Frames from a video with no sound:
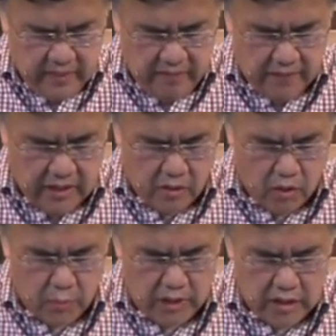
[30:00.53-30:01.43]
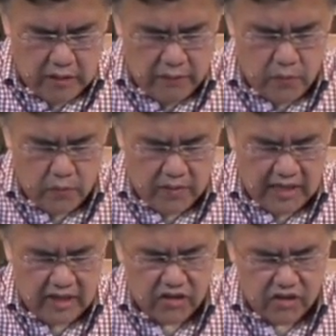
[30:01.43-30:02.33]
Father God, we give you
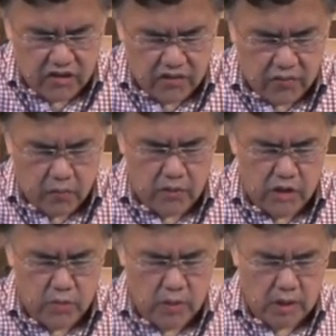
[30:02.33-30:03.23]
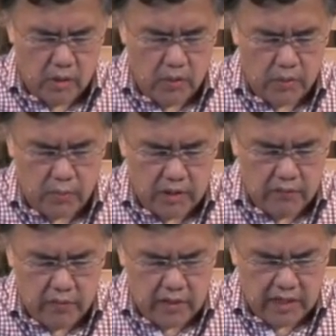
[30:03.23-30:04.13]
thanks for you are God. We
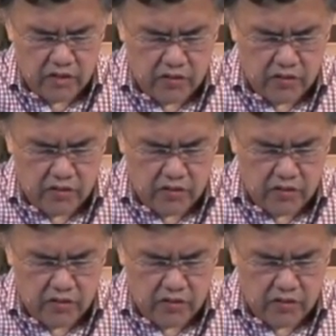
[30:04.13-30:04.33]
give you thanks